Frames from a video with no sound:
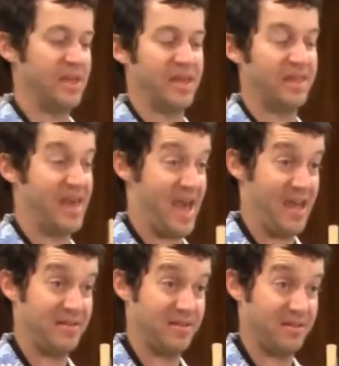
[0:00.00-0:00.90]
it like
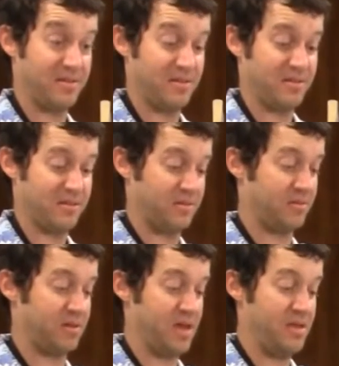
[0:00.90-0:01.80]
that.
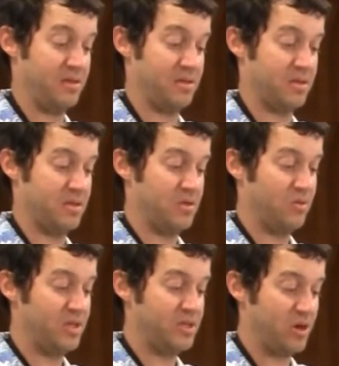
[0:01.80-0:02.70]
Okay?
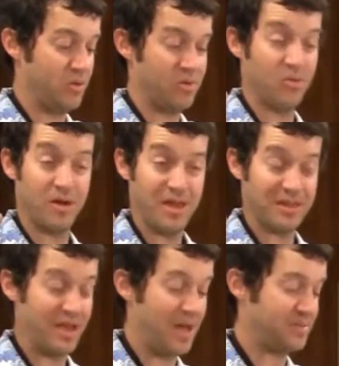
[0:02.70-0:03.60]
We're
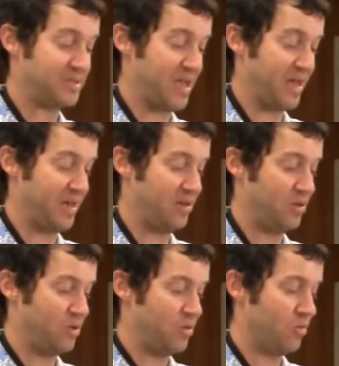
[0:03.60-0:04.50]
not lopsided.
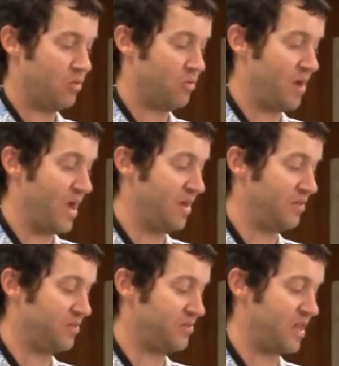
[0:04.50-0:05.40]
We're right
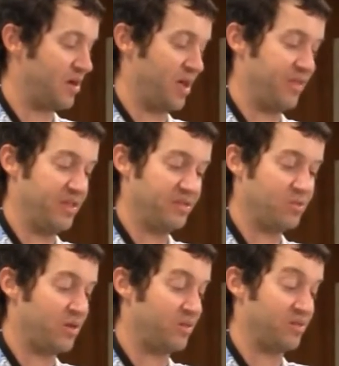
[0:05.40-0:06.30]
in the center. And this
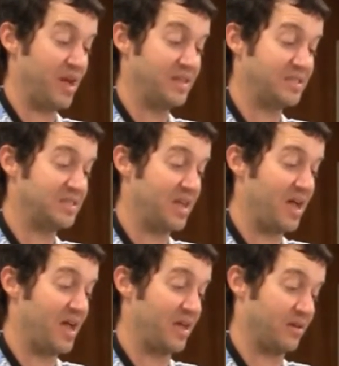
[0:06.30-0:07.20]
one is not
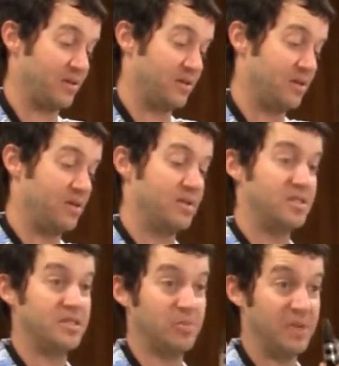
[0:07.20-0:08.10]
designed
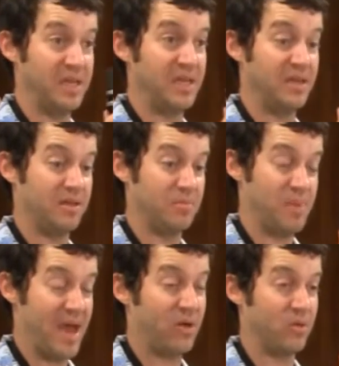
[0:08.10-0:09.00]
to be
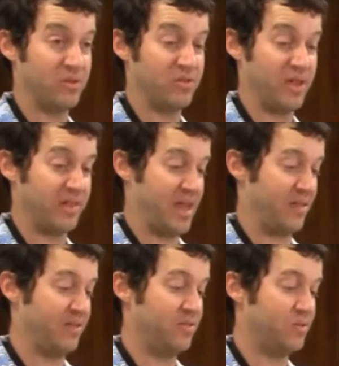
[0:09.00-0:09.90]
backwards like
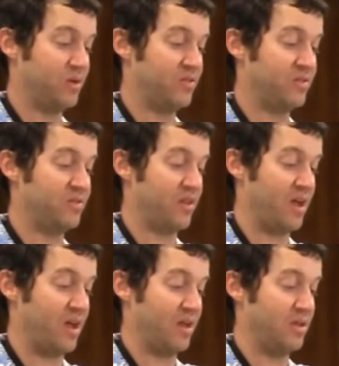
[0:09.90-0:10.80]
that. This one is
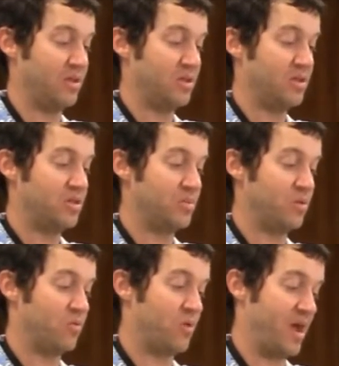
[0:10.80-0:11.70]
designed to be
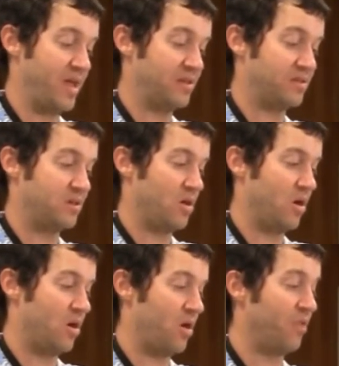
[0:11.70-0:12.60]
right
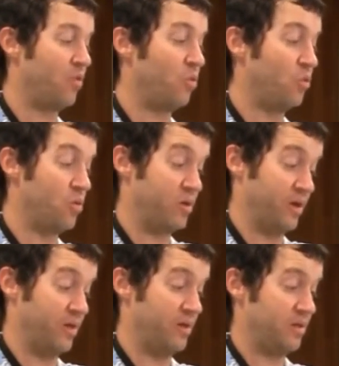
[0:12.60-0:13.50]
on the
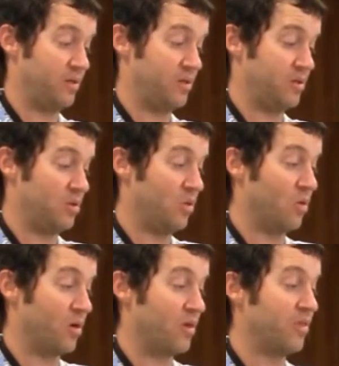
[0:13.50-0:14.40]
wood
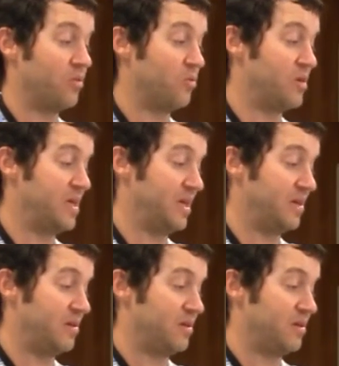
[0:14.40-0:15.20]
or the reed.